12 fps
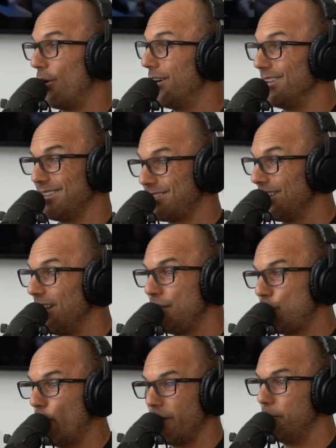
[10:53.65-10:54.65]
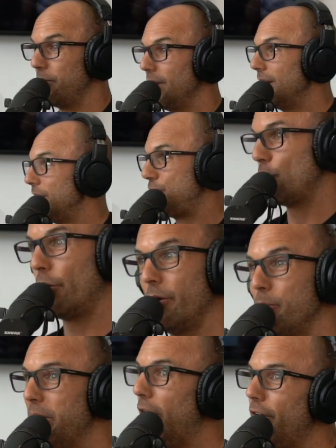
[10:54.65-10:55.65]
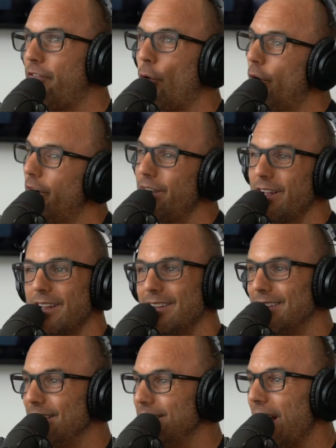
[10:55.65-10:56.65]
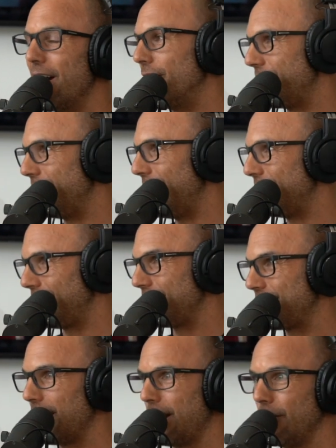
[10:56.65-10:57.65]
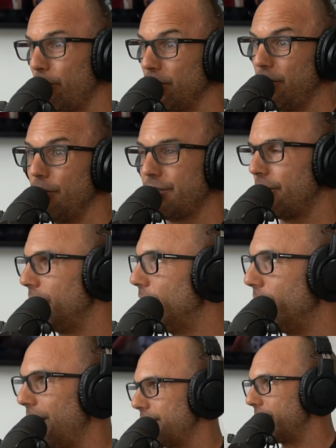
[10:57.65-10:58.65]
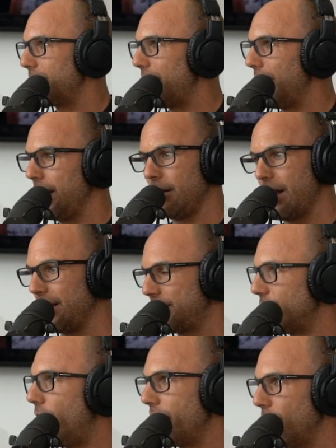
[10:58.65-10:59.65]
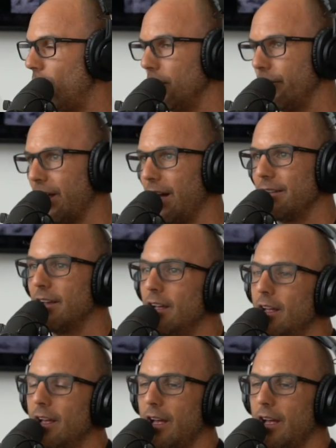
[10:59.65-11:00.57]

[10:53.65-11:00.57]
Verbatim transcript: was Jordan Jordan Belfort nailed it as executive producer. You know, that's the guy that started all of yeah, that. Yeah, yeah, yeah.